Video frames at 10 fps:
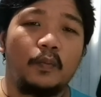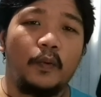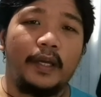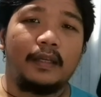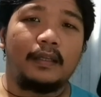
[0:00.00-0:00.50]

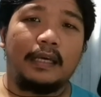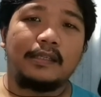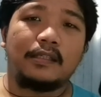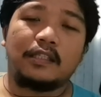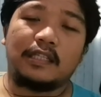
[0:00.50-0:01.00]
bring
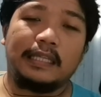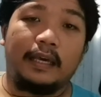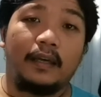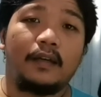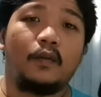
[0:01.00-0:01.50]
this
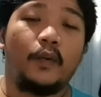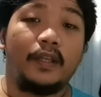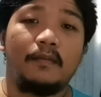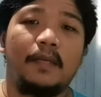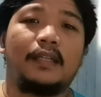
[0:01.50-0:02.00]
thing
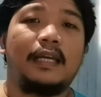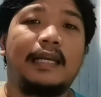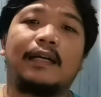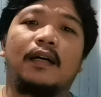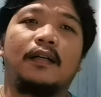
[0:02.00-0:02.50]
with me
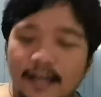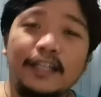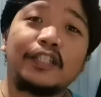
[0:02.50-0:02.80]
talaga.